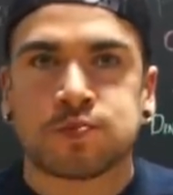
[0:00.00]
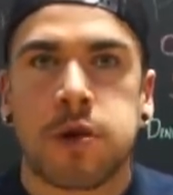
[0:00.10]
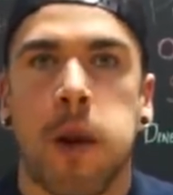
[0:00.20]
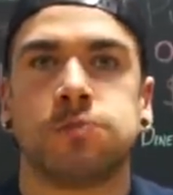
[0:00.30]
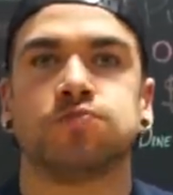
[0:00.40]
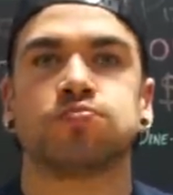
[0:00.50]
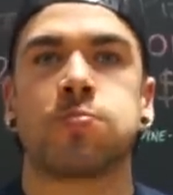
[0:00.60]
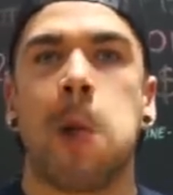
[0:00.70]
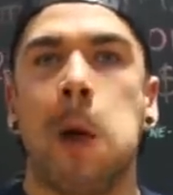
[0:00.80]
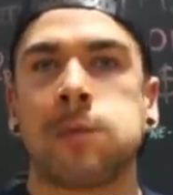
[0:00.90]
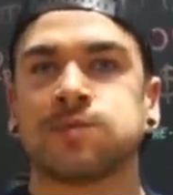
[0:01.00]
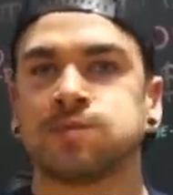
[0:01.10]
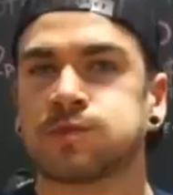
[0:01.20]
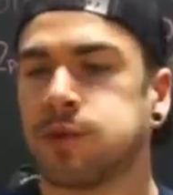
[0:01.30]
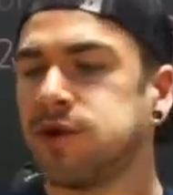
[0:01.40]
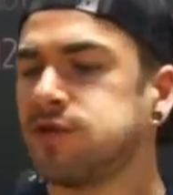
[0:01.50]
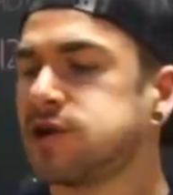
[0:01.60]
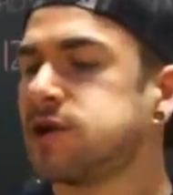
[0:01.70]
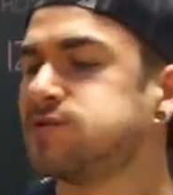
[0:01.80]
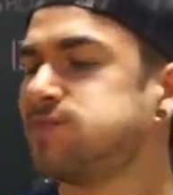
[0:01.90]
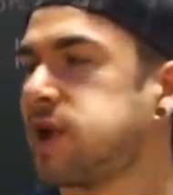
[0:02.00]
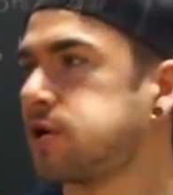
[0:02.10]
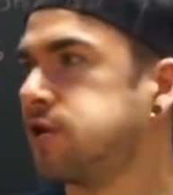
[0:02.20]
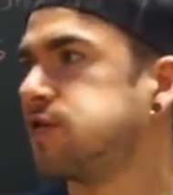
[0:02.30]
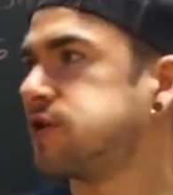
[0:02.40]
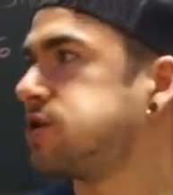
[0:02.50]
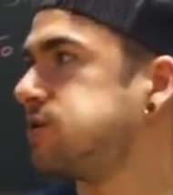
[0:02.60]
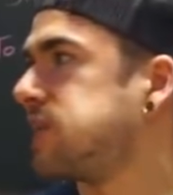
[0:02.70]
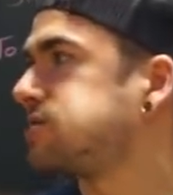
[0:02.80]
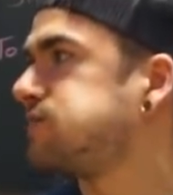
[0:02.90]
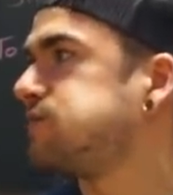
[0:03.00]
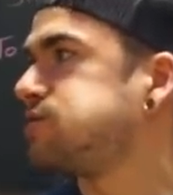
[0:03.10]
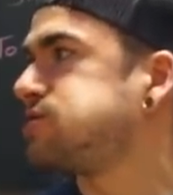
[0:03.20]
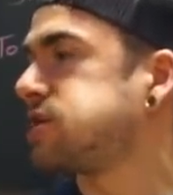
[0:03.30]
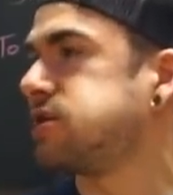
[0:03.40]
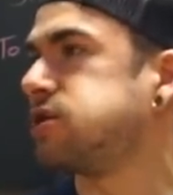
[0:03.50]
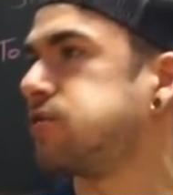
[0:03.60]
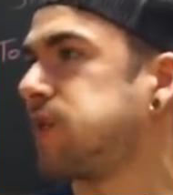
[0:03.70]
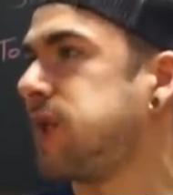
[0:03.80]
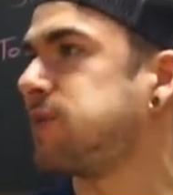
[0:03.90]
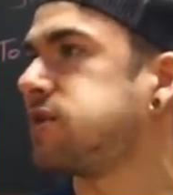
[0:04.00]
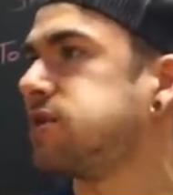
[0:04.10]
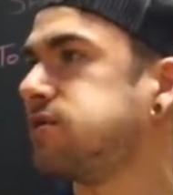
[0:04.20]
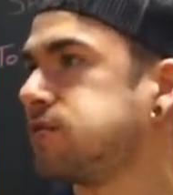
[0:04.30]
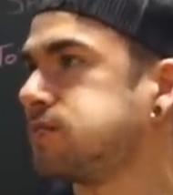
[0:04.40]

So I'm assuming maybe they're independently owned or different owned by different you know people,